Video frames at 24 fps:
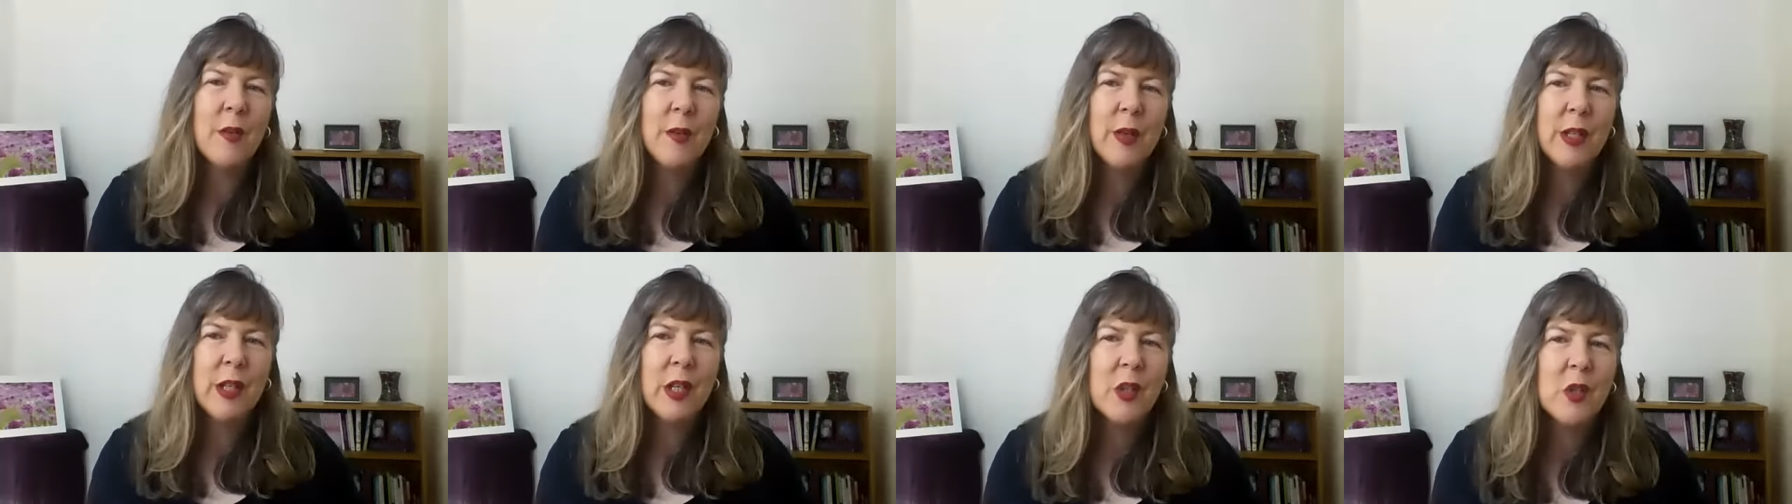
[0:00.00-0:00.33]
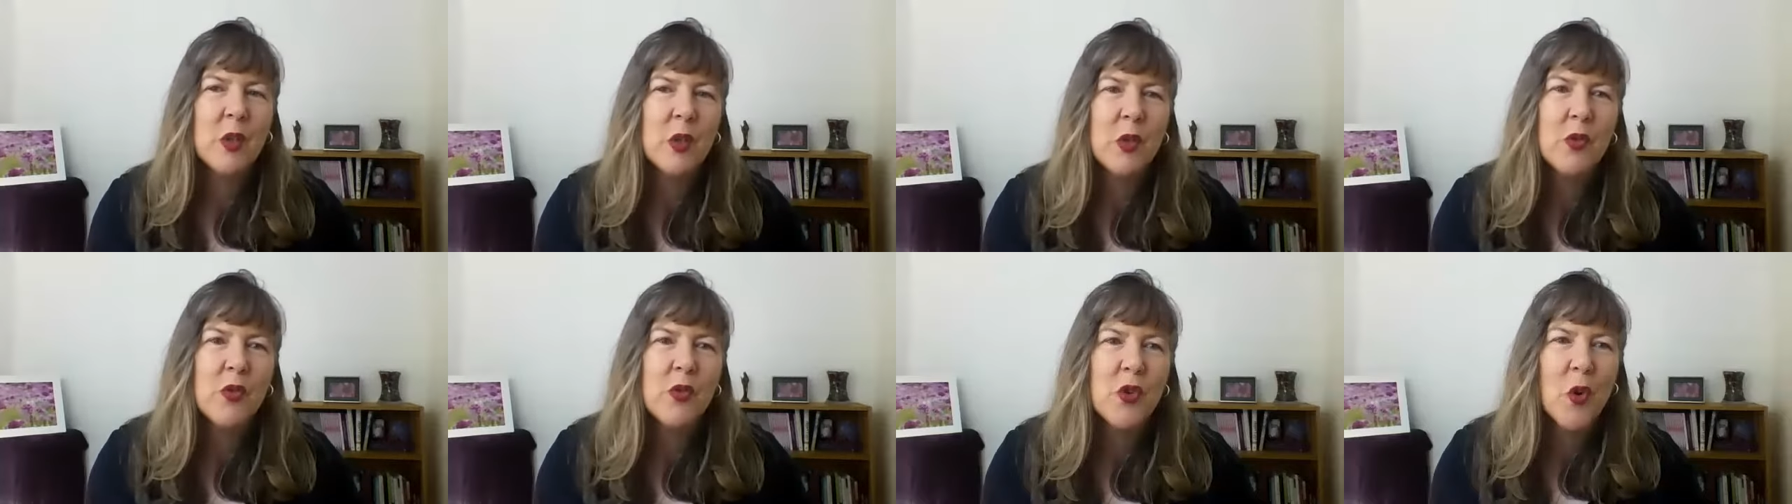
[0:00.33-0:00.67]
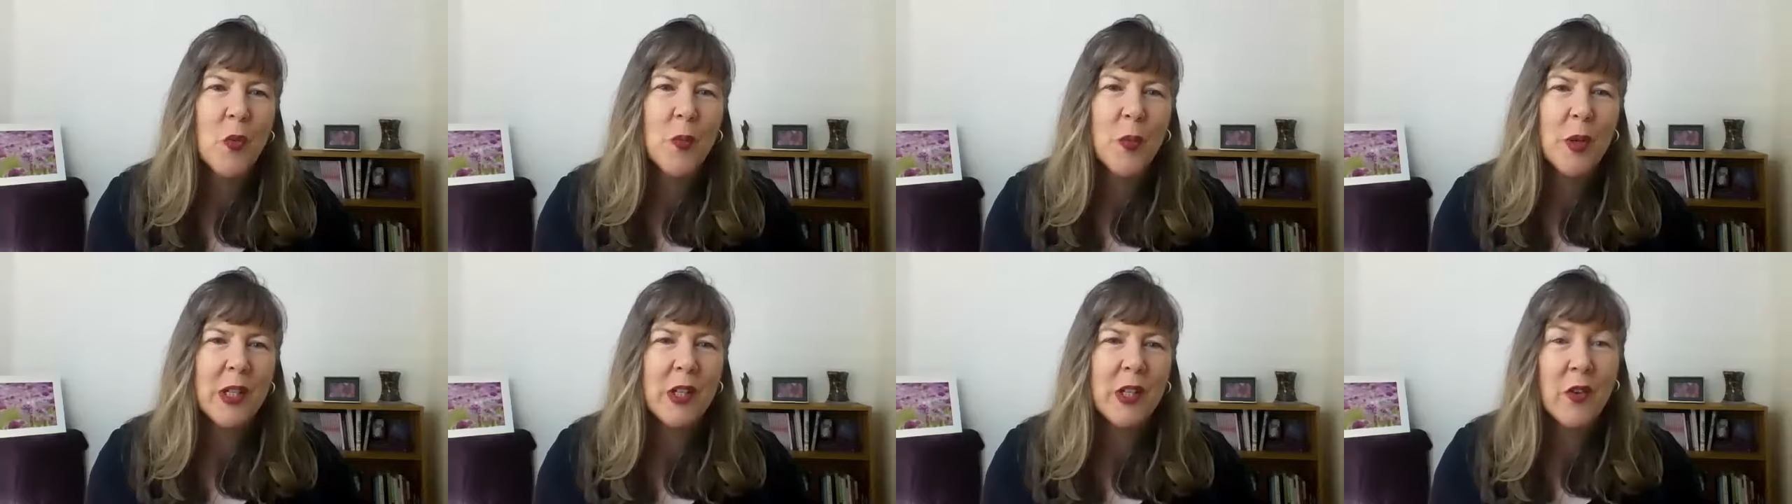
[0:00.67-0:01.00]
financial
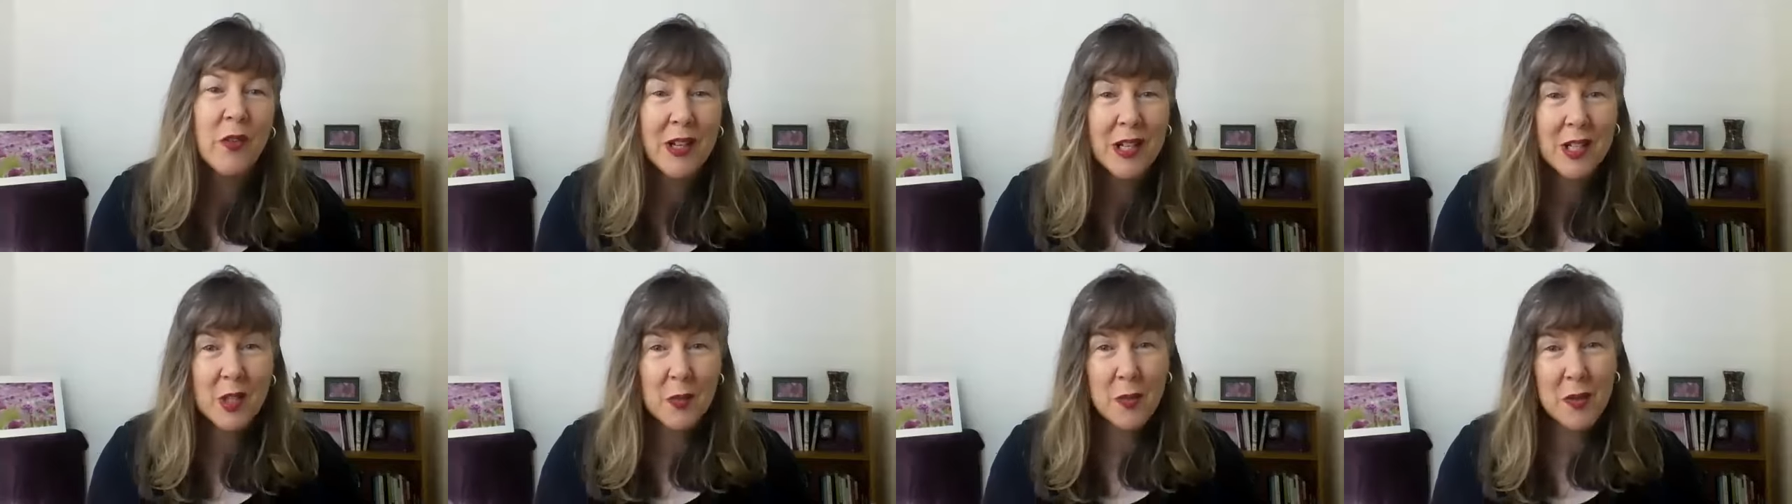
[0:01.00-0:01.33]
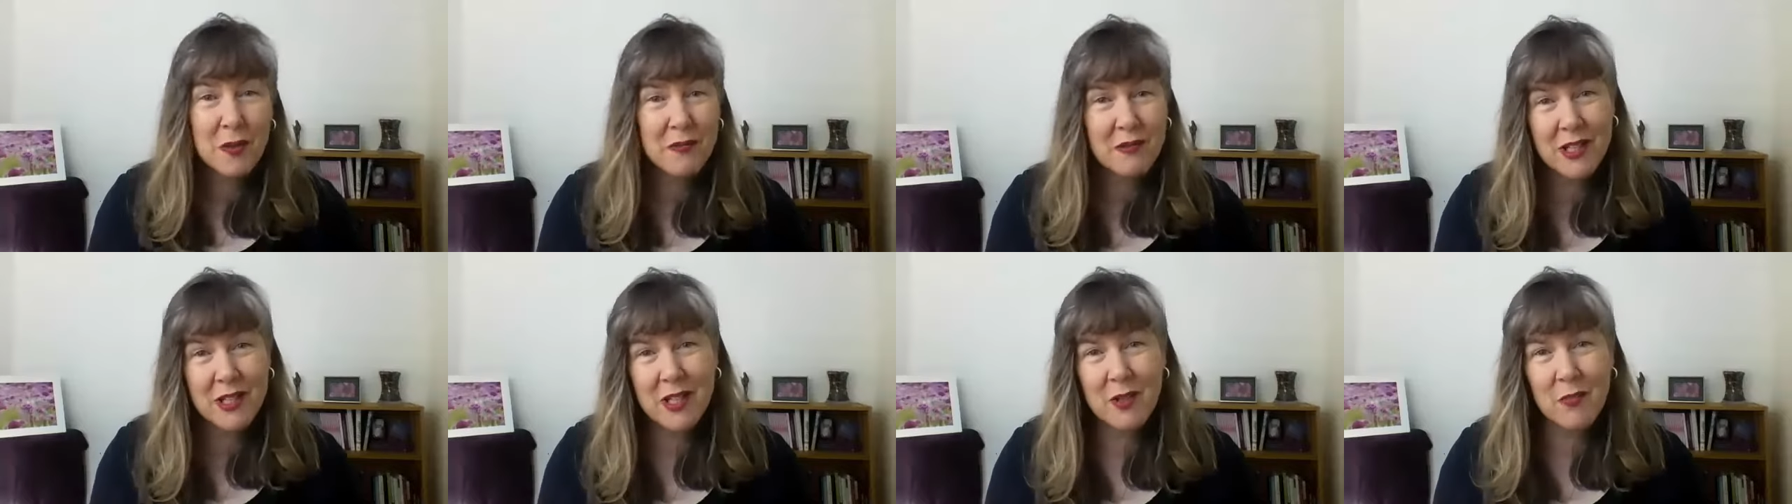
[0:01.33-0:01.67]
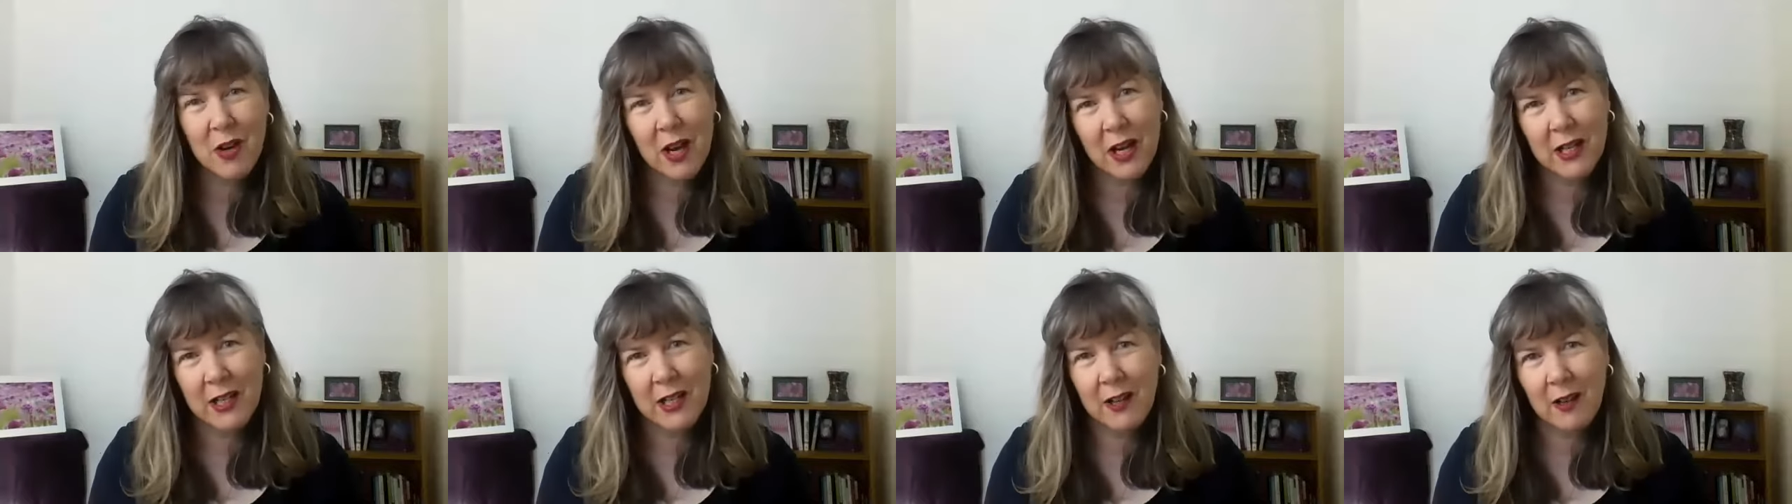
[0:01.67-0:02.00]
trauma you're experiencing
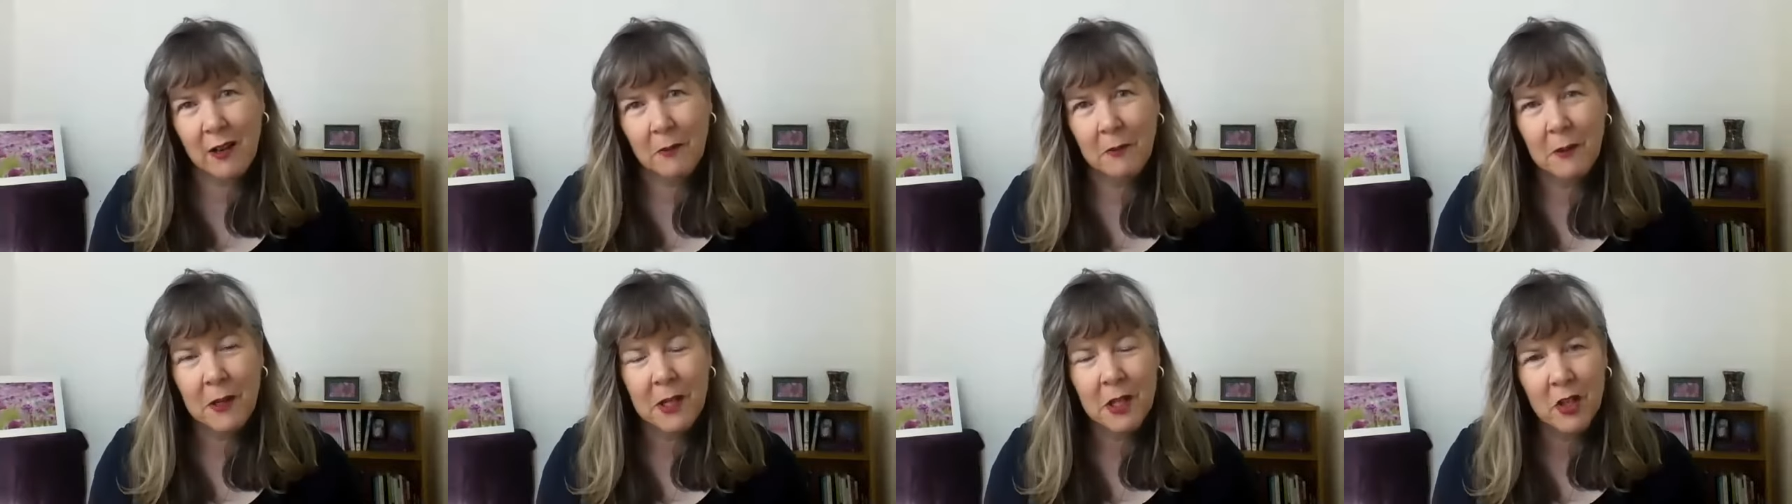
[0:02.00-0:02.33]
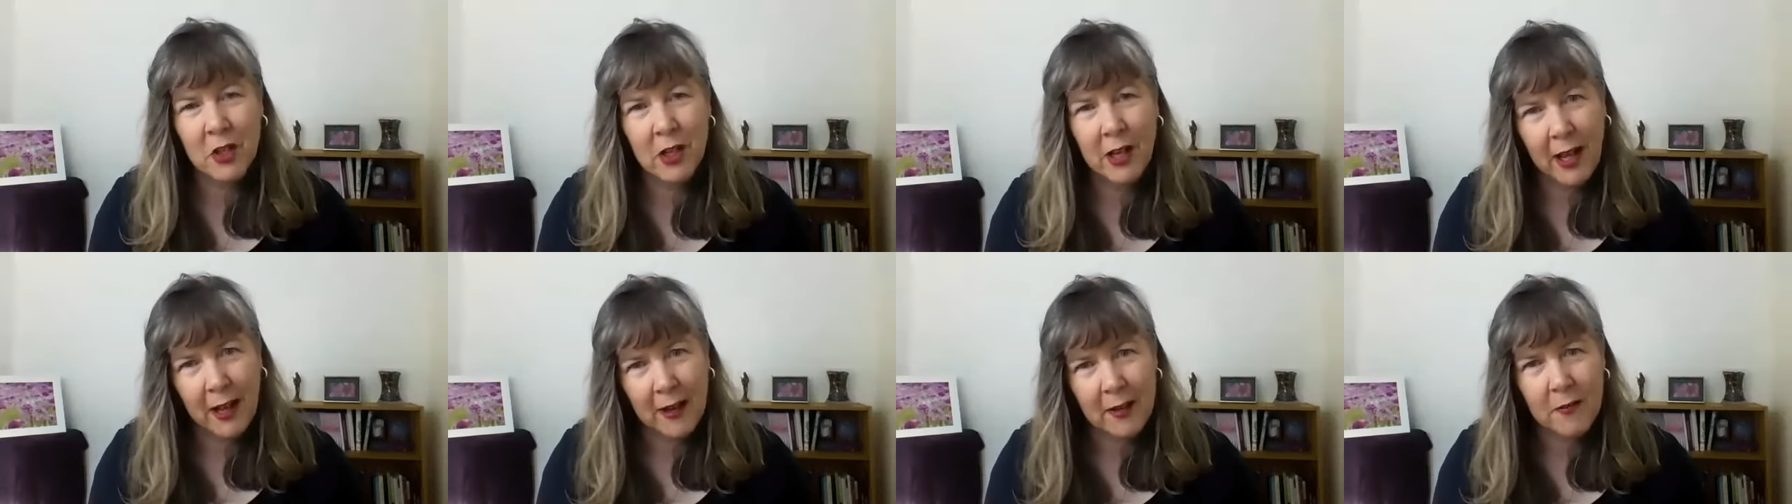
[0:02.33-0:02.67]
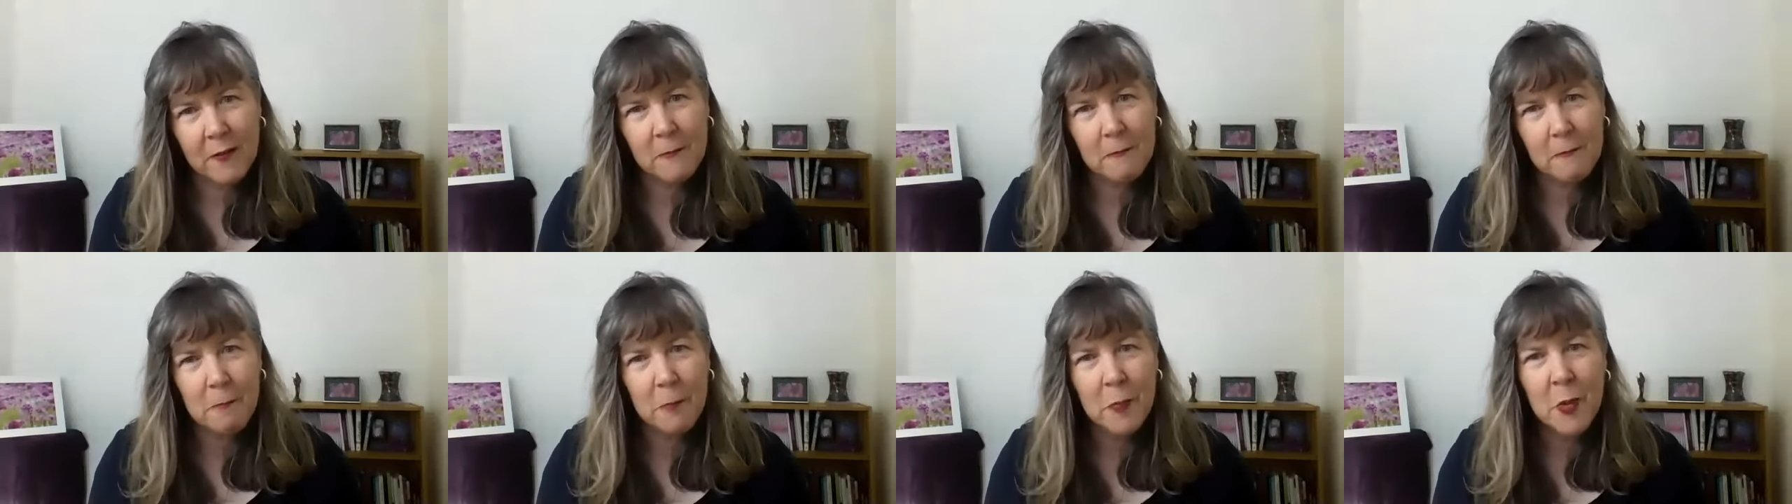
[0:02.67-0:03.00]
right now in your
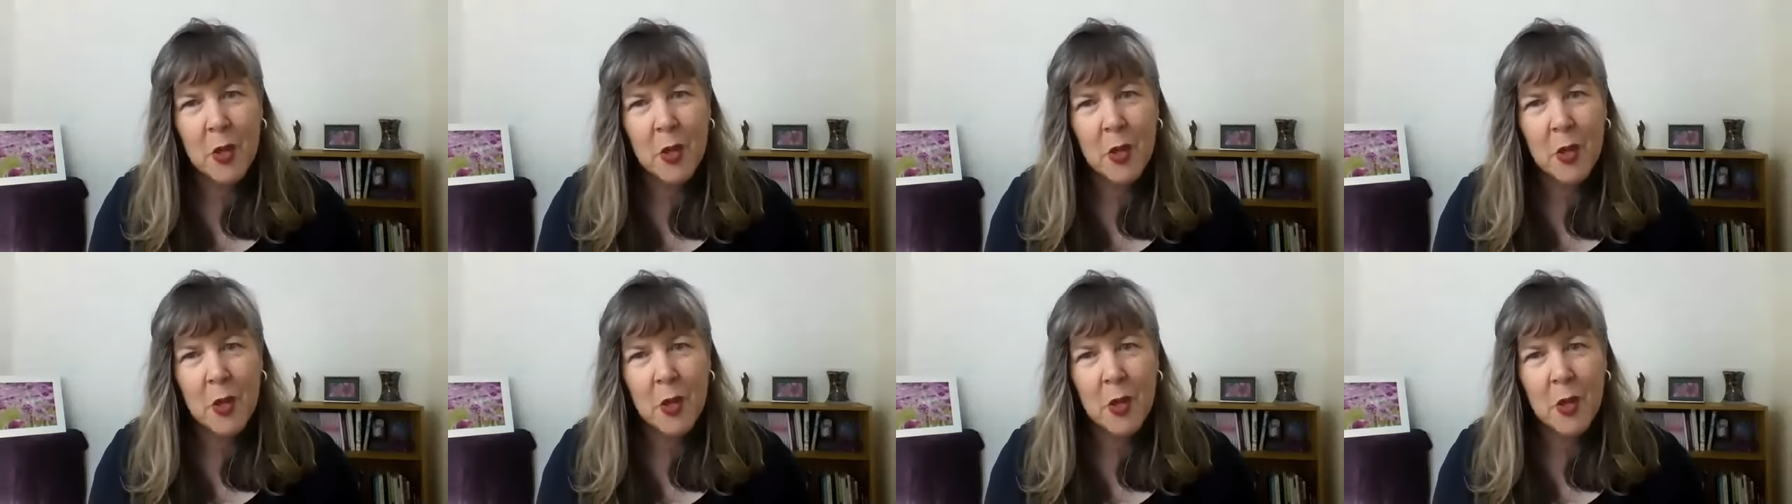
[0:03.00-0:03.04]
life,